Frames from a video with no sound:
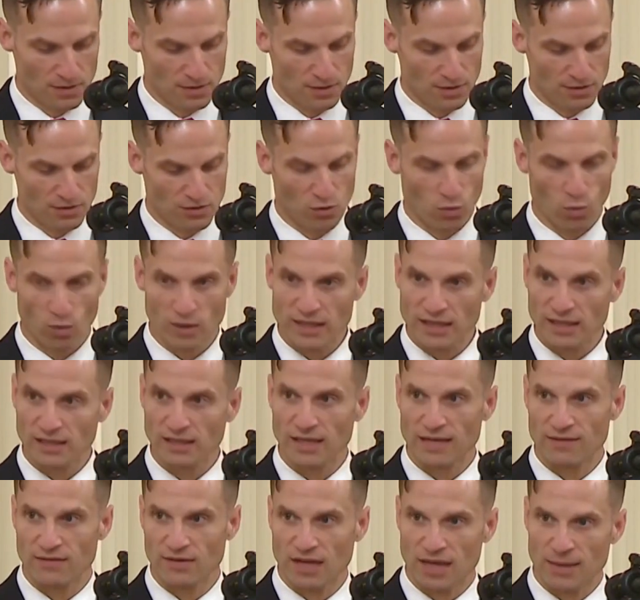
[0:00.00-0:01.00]
In
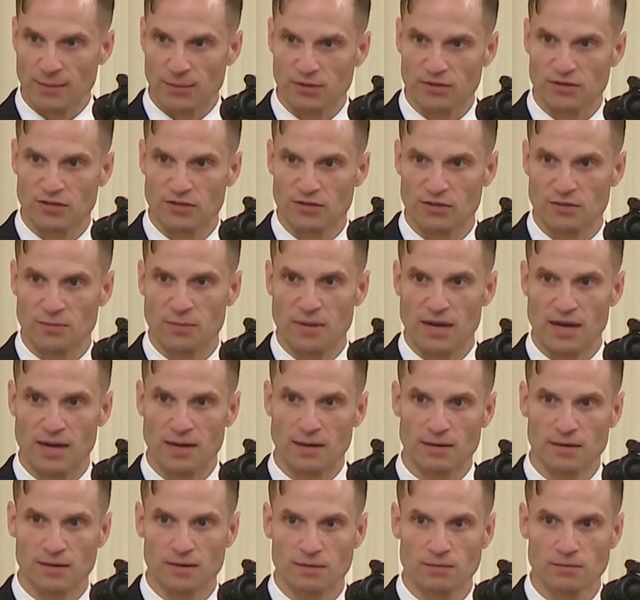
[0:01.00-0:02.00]
2011, I
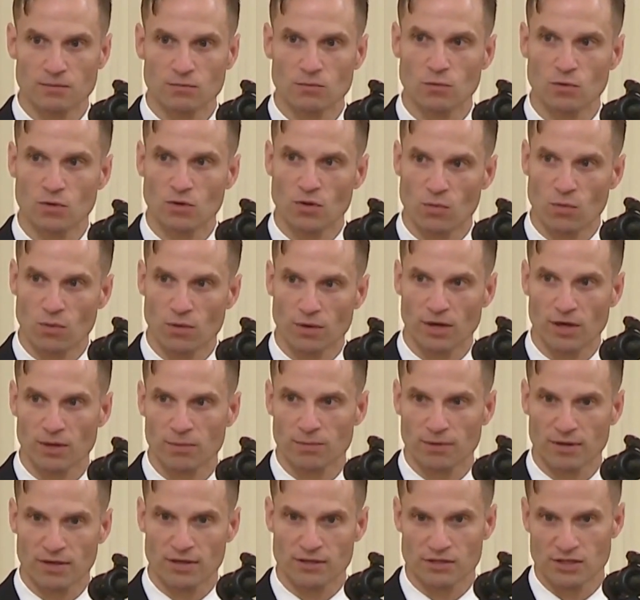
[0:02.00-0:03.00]
participated in Wounded Warrior
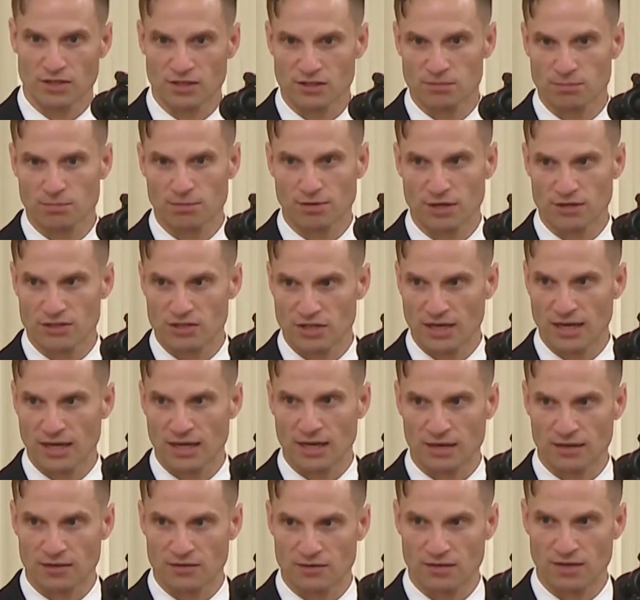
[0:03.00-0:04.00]
Project's Project
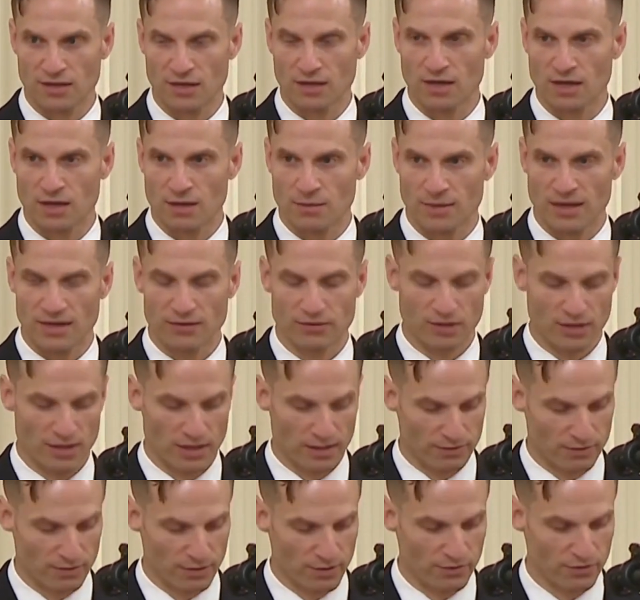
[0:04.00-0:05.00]
Odyssey, a combat
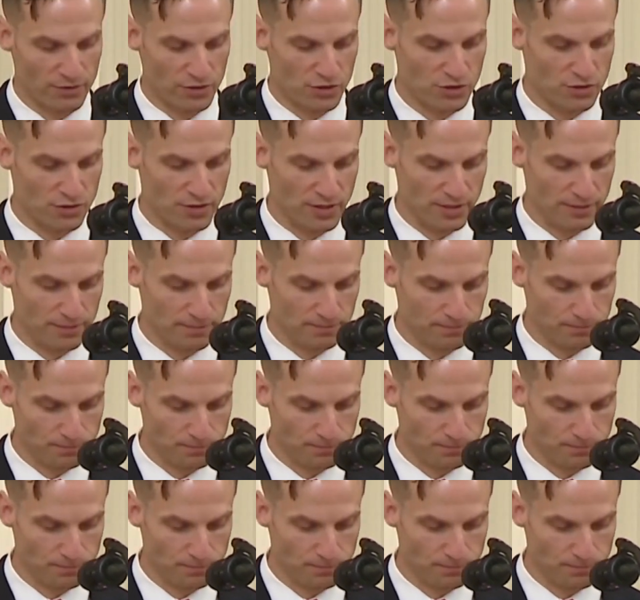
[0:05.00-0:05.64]
recovery retreat.